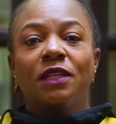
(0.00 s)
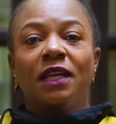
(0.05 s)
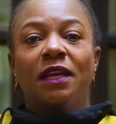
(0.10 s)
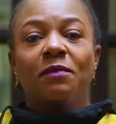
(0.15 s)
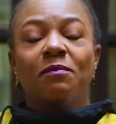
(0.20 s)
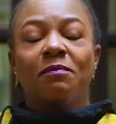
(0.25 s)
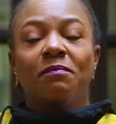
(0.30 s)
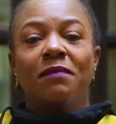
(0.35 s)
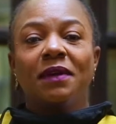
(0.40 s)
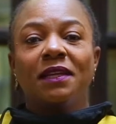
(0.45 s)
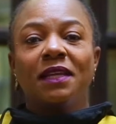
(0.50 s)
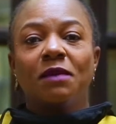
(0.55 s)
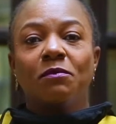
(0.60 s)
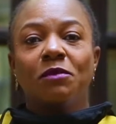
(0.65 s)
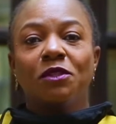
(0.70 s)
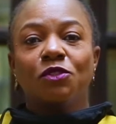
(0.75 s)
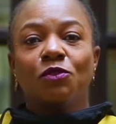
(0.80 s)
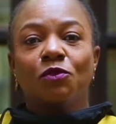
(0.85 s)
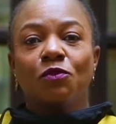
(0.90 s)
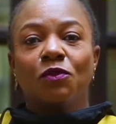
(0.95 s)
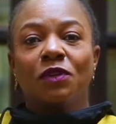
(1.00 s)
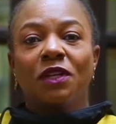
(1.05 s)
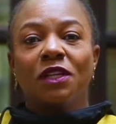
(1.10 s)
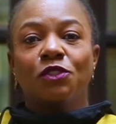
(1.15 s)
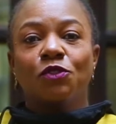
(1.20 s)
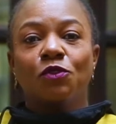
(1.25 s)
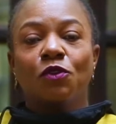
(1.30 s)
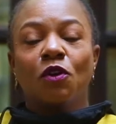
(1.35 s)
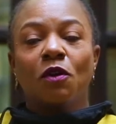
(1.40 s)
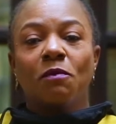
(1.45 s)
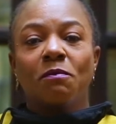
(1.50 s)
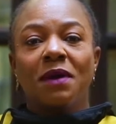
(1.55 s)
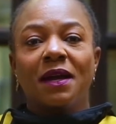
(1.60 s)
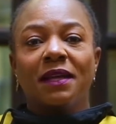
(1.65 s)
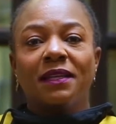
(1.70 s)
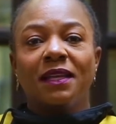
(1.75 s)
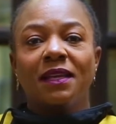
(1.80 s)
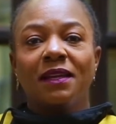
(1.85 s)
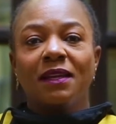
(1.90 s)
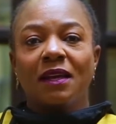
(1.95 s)
Good day, my name is Guguletu
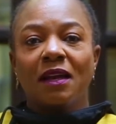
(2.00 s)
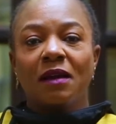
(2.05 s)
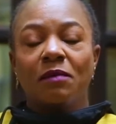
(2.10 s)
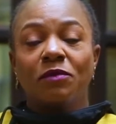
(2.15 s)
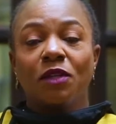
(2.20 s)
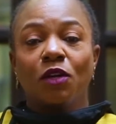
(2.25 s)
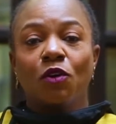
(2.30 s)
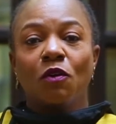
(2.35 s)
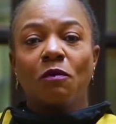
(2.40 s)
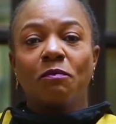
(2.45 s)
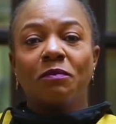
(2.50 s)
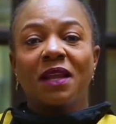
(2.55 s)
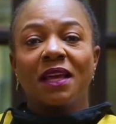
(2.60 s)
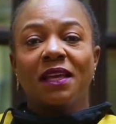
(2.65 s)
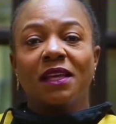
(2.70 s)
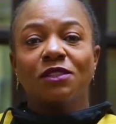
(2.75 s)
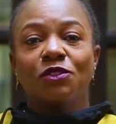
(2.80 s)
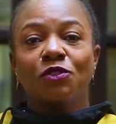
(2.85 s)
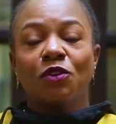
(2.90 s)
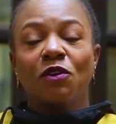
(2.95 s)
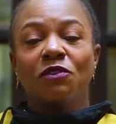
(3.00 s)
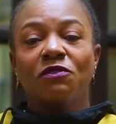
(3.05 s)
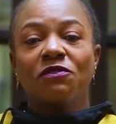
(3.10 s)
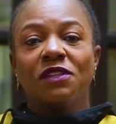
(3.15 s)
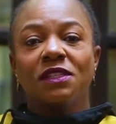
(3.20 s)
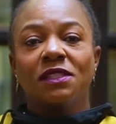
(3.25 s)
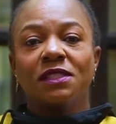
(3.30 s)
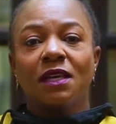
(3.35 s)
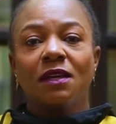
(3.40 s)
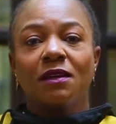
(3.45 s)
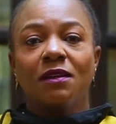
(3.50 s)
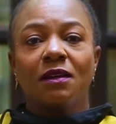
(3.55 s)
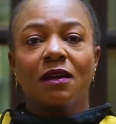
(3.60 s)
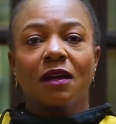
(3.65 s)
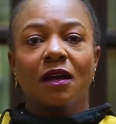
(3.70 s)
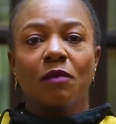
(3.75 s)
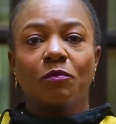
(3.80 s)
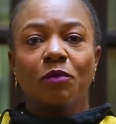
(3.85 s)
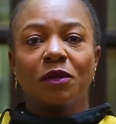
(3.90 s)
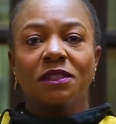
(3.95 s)
Komane. I'm the Compliance Officer
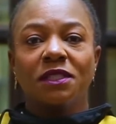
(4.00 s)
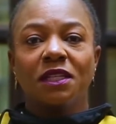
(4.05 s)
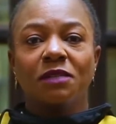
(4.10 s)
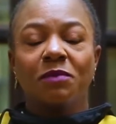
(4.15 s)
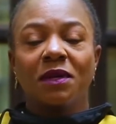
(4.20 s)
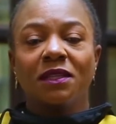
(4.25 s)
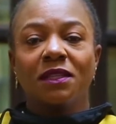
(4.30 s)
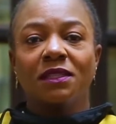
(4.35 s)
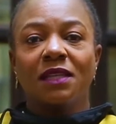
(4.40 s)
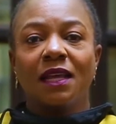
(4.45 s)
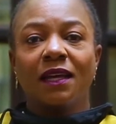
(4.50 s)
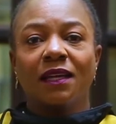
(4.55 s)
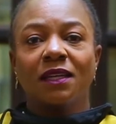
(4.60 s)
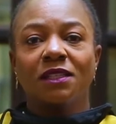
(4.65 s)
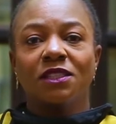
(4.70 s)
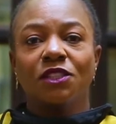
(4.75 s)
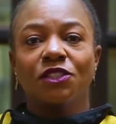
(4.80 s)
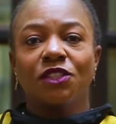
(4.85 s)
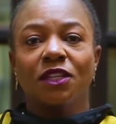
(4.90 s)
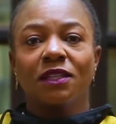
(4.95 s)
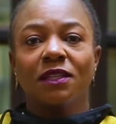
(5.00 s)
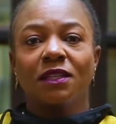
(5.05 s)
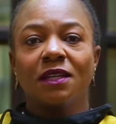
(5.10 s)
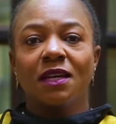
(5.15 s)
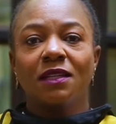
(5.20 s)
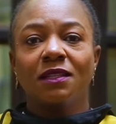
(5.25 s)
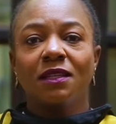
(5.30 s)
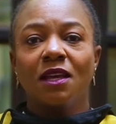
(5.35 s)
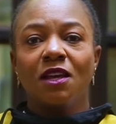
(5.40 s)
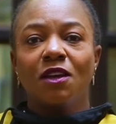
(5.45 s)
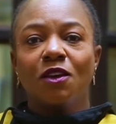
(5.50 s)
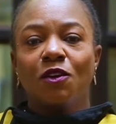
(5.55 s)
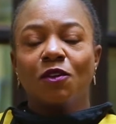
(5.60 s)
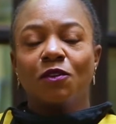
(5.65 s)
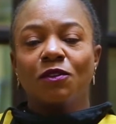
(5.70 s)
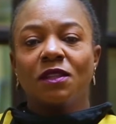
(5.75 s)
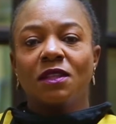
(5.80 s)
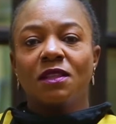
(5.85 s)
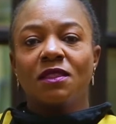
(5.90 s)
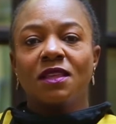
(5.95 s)
appointed by the Director General
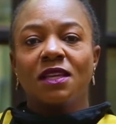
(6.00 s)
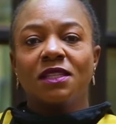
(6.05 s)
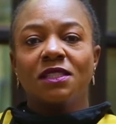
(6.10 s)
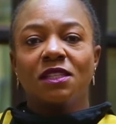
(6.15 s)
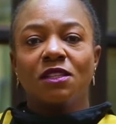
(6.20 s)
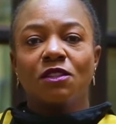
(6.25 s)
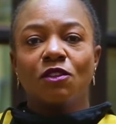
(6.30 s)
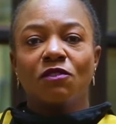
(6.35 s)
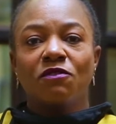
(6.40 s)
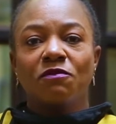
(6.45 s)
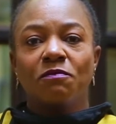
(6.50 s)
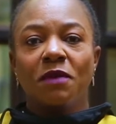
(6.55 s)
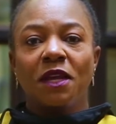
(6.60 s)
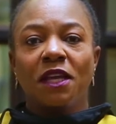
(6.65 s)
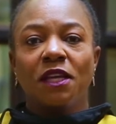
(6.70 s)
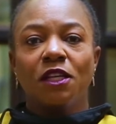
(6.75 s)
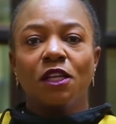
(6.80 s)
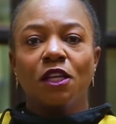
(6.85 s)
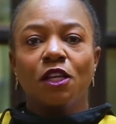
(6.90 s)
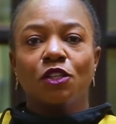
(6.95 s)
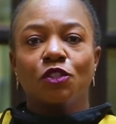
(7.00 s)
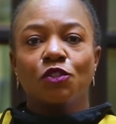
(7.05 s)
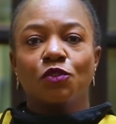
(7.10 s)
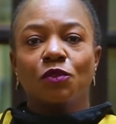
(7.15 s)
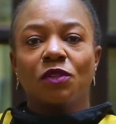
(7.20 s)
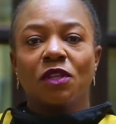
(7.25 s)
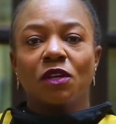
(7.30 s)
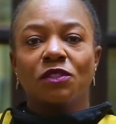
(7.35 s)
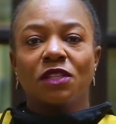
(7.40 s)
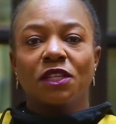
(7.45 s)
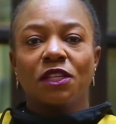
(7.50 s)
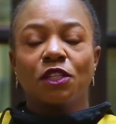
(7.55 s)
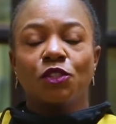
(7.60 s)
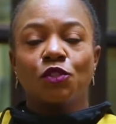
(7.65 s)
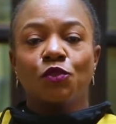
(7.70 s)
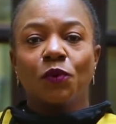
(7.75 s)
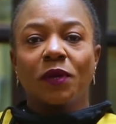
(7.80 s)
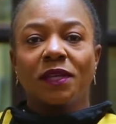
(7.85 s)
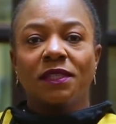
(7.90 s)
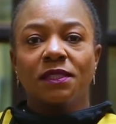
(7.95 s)
on the 13th of May
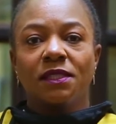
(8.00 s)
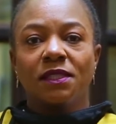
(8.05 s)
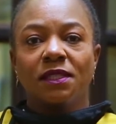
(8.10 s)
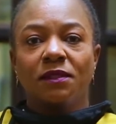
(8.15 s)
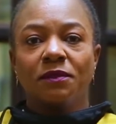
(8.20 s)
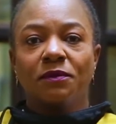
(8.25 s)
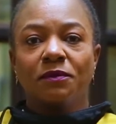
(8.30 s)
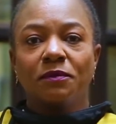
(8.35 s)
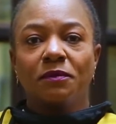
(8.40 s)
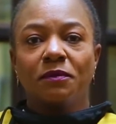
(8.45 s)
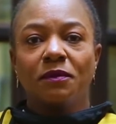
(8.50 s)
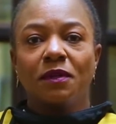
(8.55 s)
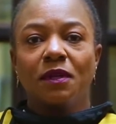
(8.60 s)
2020.